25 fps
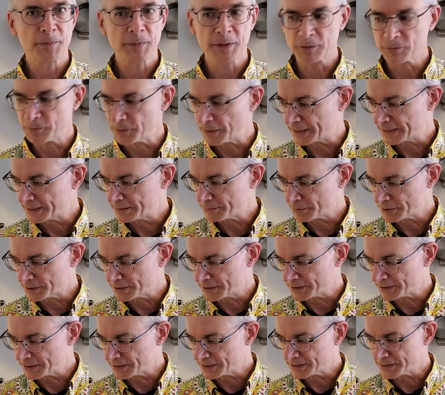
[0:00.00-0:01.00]
rice
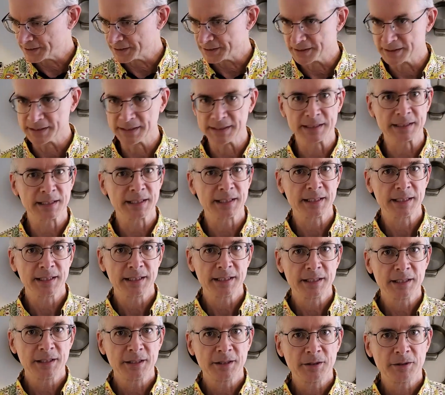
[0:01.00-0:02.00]
producers
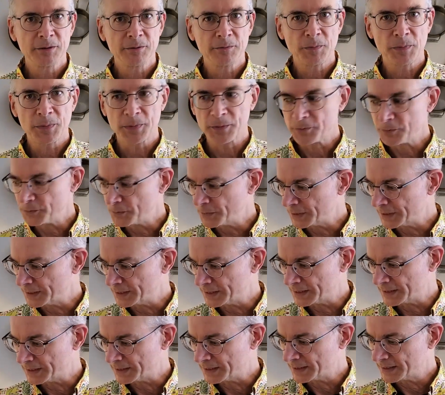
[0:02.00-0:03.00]

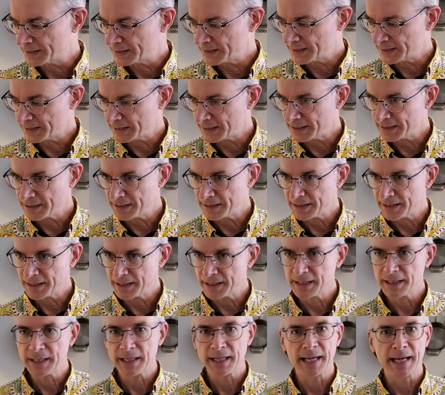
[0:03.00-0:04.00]
will
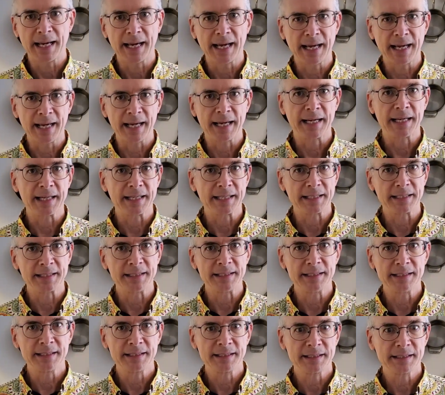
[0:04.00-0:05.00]

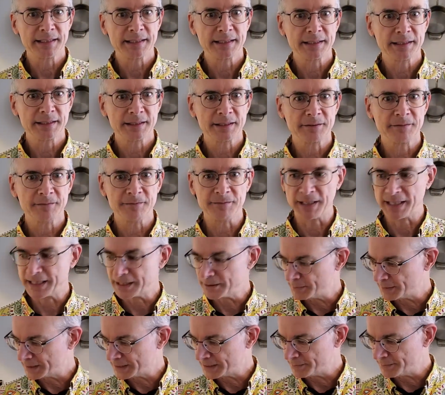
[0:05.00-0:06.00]
add
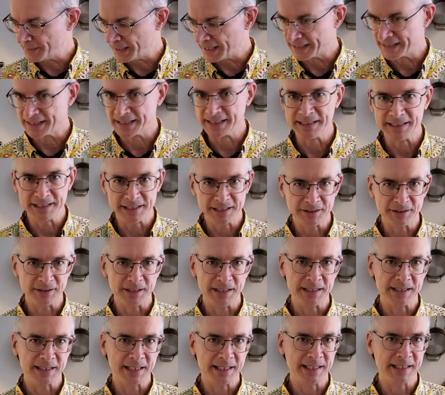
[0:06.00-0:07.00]
vitamins back into
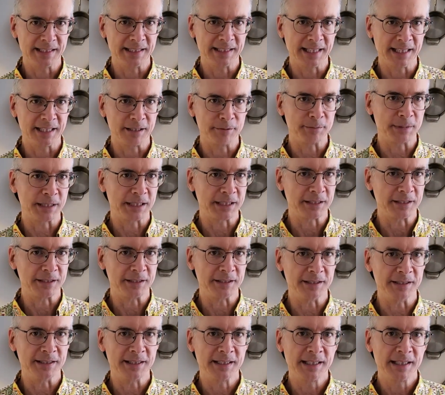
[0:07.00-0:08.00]
it, and that'll be
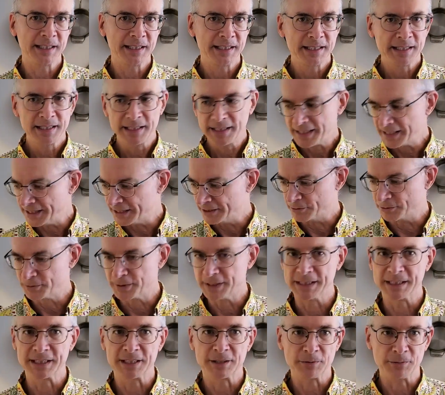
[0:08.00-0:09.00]
called
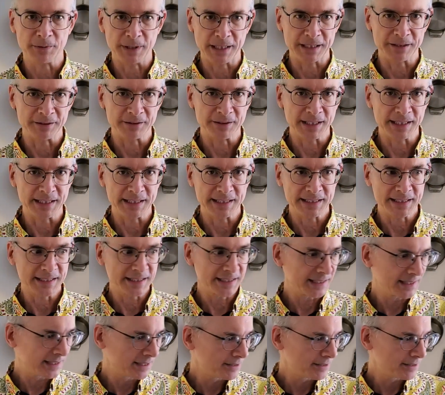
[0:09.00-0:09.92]
enriched white rice.